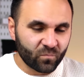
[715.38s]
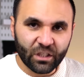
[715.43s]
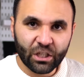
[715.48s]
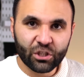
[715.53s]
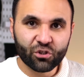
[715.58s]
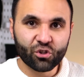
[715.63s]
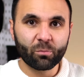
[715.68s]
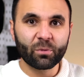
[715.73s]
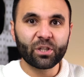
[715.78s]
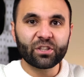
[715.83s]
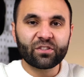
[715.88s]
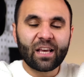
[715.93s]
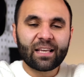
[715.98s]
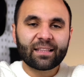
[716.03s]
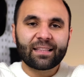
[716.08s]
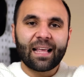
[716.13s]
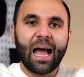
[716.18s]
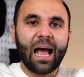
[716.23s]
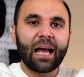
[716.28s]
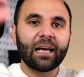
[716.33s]
So I'm going to
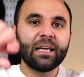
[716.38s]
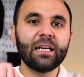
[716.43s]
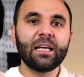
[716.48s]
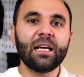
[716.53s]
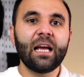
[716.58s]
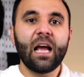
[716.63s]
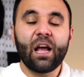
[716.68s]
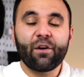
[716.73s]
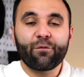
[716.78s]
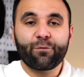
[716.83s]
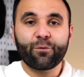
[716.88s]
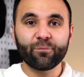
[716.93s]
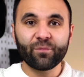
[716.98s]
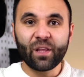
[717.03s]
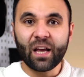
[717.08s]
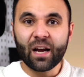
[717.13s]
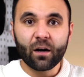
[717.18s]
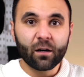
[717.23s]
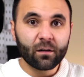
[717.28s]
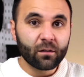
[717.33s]
take that. And from
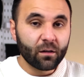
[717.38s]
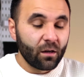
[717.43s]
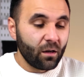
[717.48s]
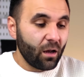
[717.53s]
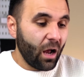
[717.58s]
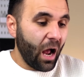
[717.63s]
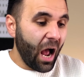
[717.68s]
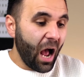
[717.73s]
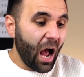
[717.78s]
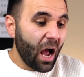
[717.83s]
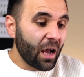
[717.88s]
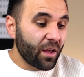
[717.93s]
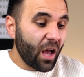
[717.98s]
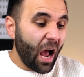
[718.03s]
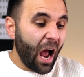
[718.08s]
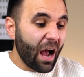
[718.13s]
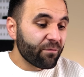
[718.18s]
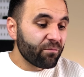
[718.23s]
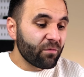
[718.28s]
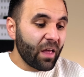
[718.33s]
there,
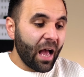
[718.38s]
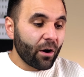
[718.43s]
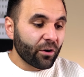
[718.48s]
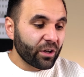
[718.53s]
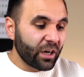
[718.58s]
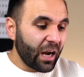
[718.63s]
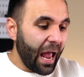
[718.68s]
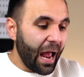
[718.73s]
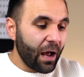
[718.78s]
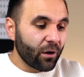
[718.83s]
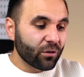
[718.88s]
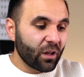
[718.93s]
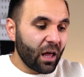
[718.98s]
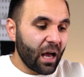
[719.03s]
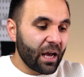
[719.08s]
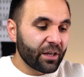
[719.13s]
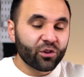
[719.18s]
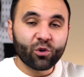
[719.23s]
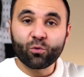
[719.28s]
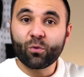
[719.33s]
I'm now going to
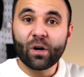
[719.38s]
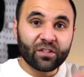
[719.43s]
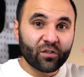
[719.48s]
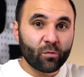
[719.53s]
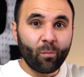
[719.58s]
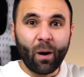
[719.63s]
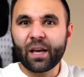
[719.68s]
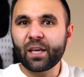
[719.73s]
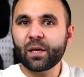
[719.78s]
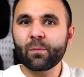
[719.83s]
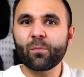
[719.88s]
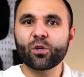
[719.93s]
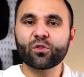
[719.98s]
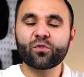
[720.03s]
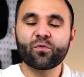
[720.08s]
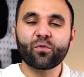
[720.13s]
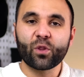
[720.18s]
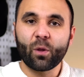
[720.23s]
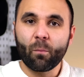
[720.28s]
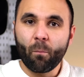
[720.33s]
outline the rest of my emails
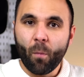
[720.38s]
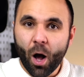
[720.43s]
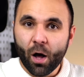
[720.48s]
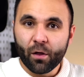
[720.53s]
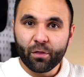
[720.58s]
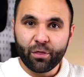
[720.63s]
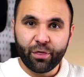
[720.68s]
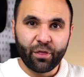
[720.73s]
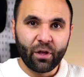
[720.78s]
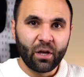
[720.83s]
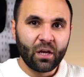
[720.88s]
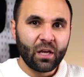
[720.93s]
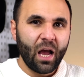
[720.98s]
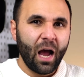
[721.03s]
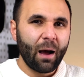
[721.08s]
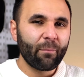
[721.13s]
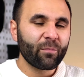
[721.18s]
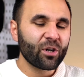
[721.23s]
for the month. I'm